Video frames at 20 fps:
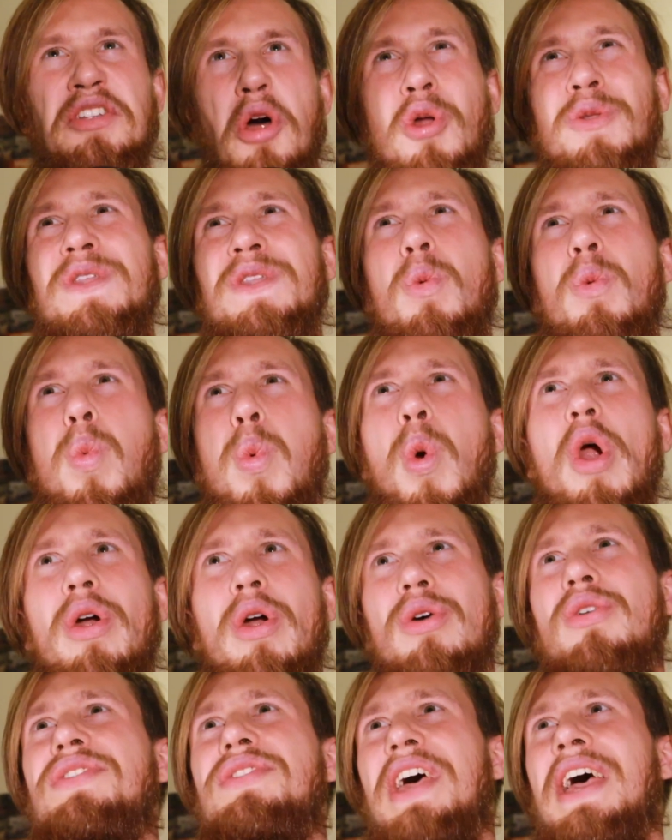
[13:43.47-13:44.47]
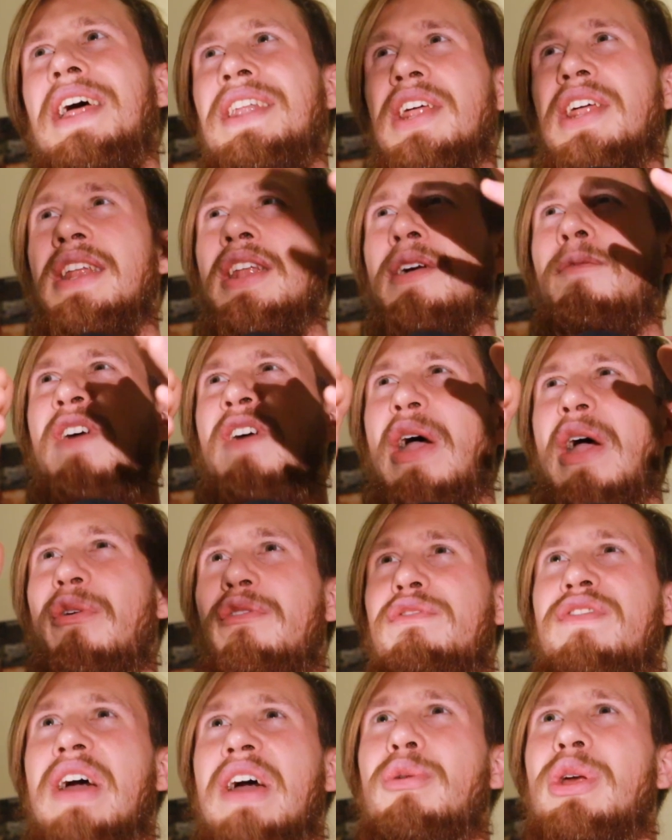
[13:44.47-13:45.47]
on the world and in a very,
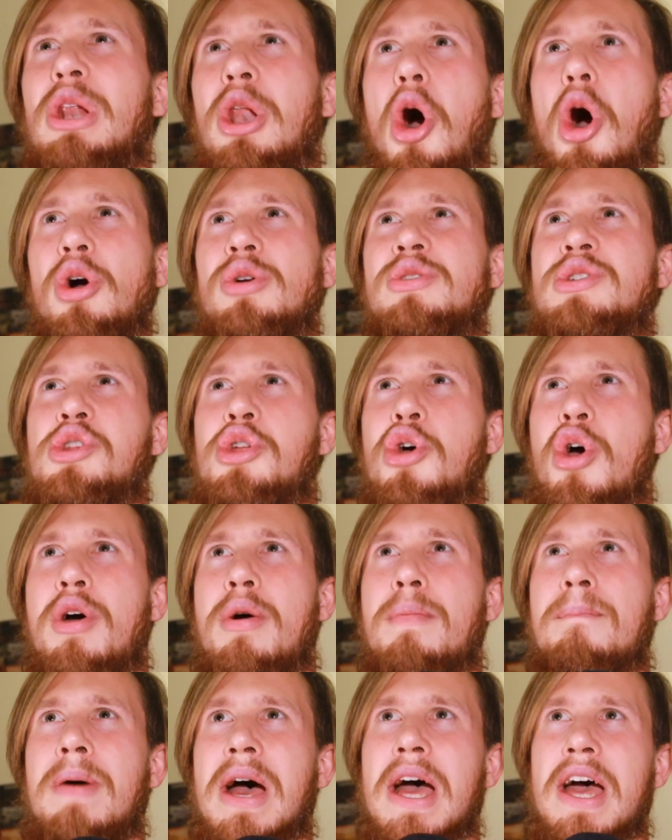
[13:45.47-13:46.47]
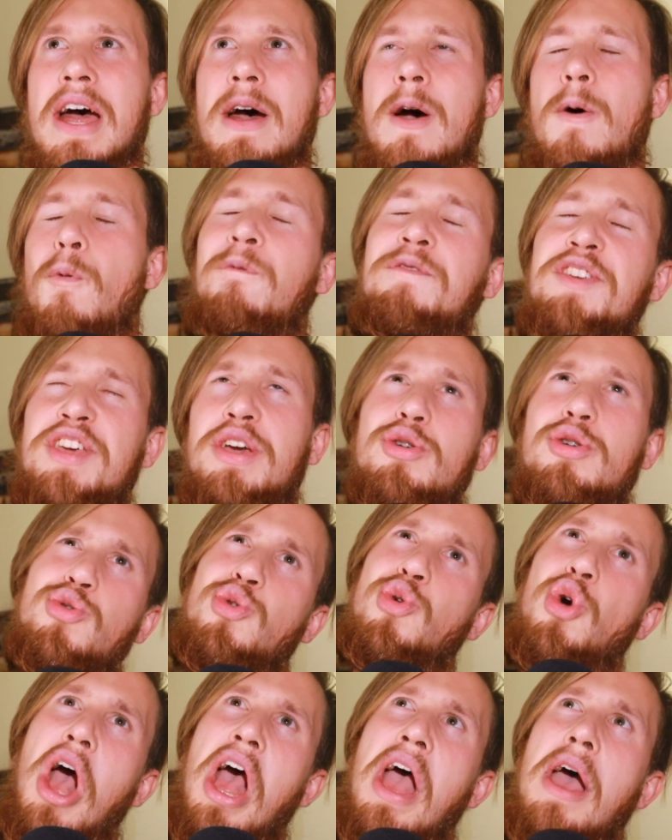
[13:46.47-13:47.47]
very long-term view.
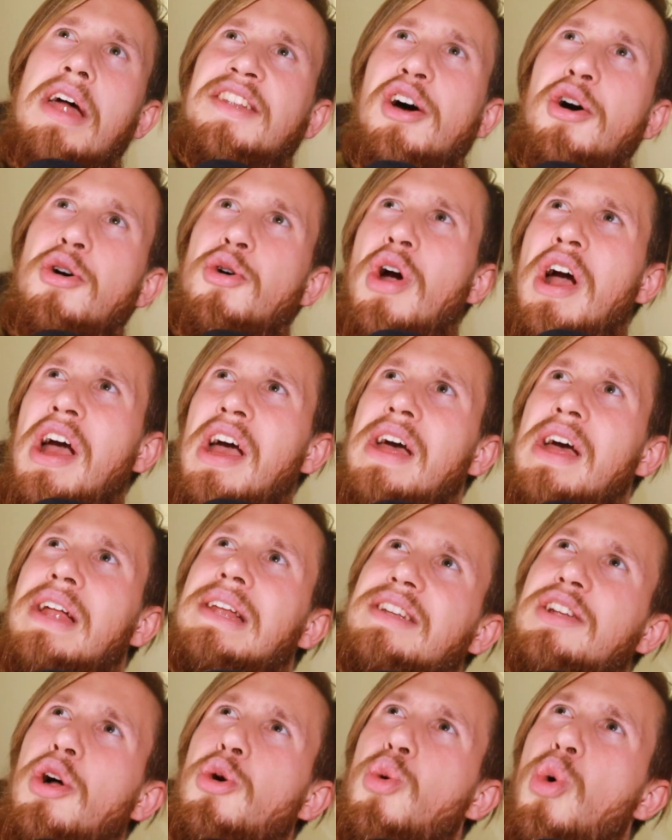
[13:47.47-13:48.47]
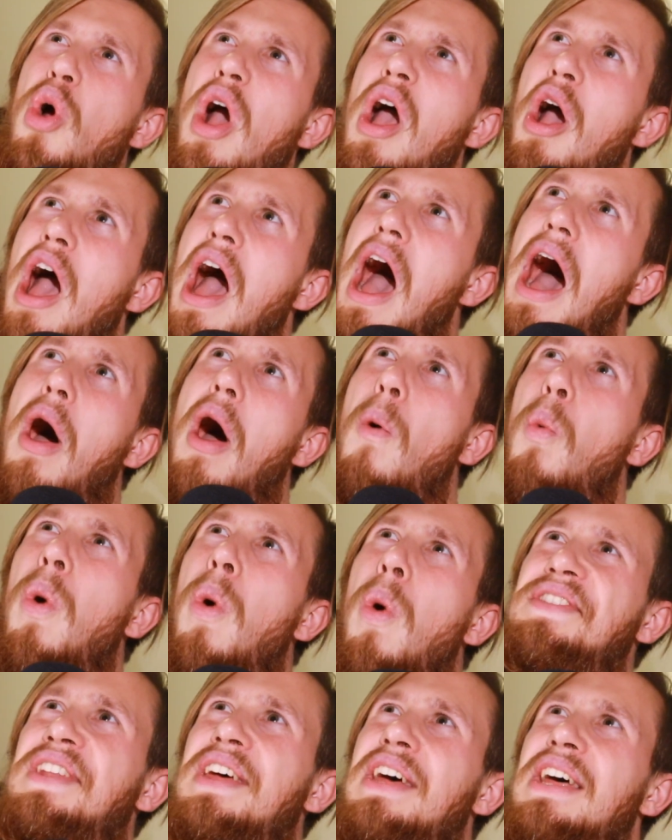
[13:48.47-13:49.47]
So
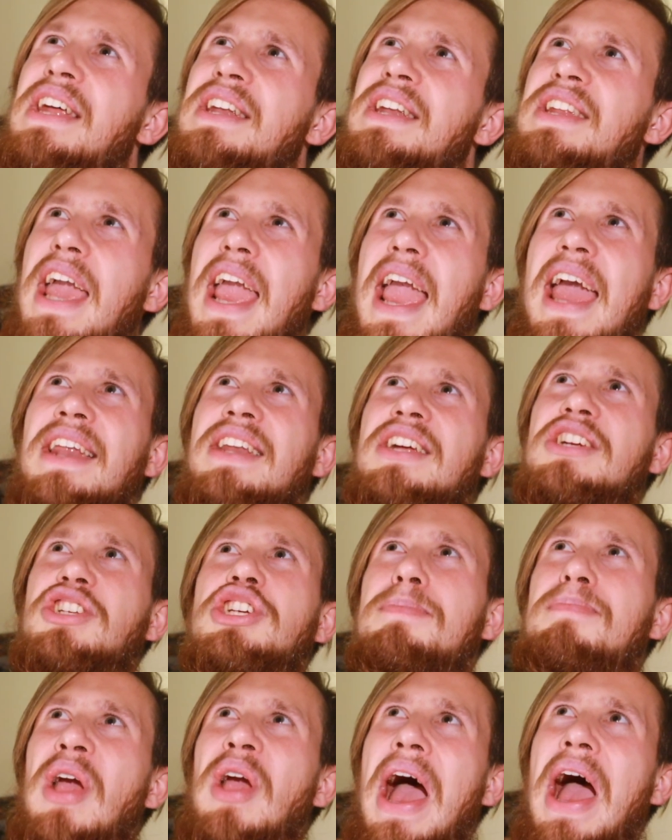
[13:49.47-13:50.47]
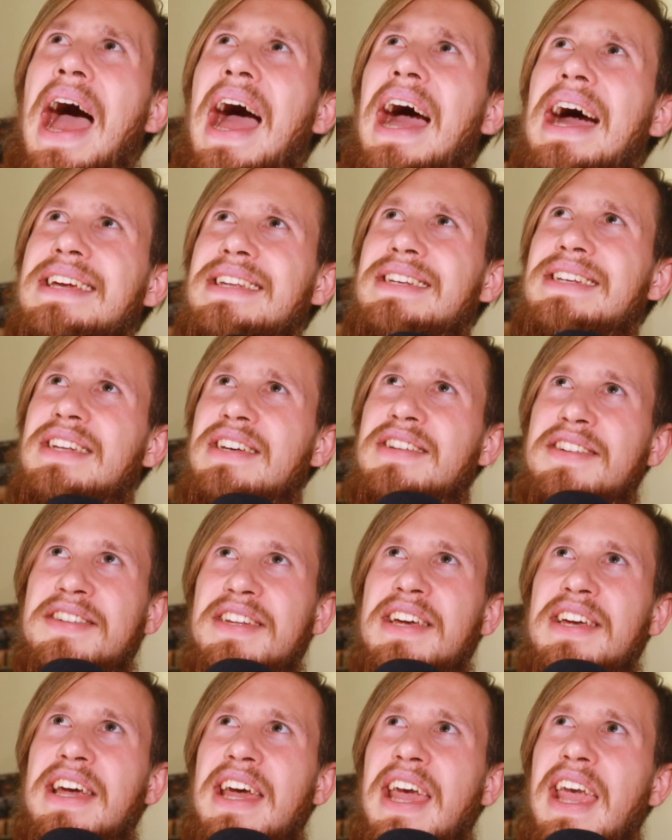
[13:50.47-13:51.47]
what the energy behind
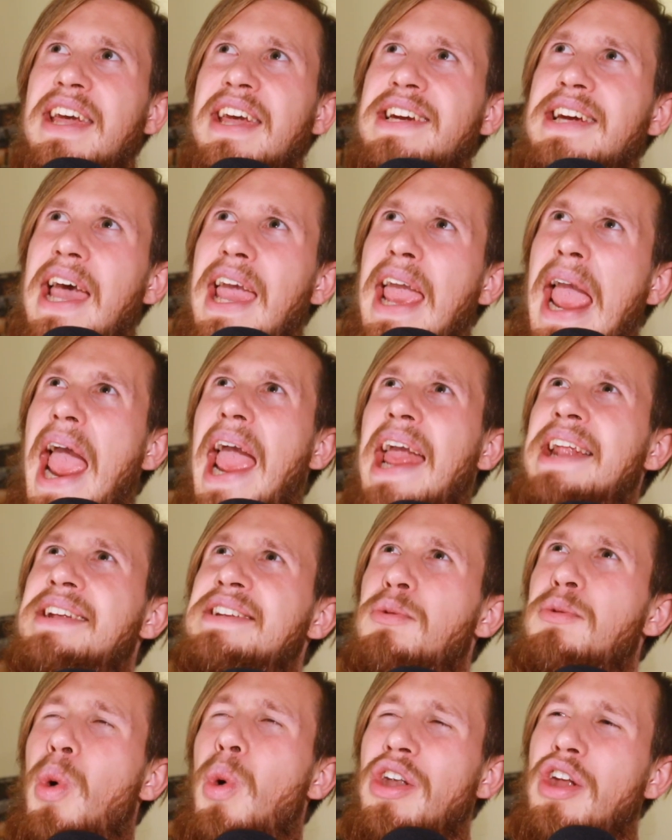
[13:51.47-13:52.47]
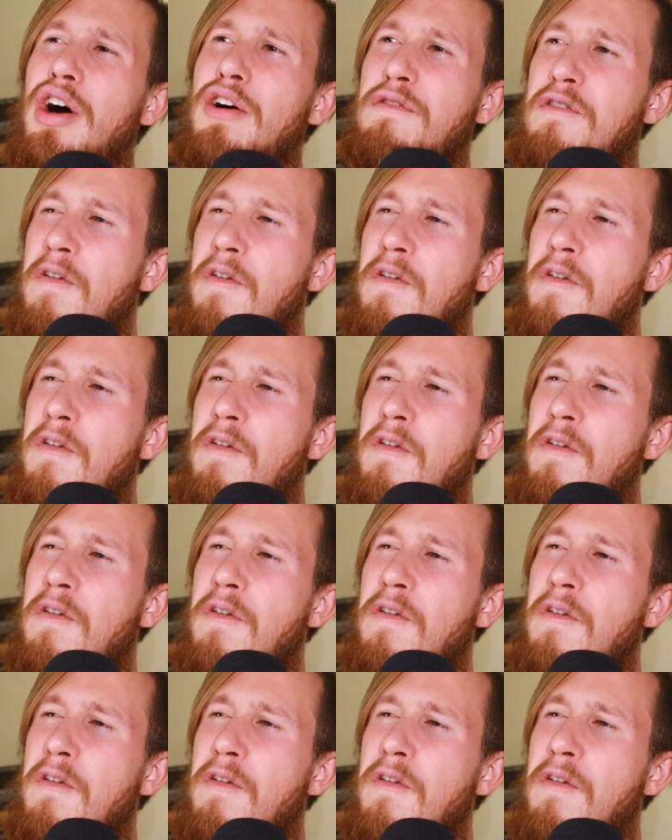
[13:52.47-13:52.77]
it is one of,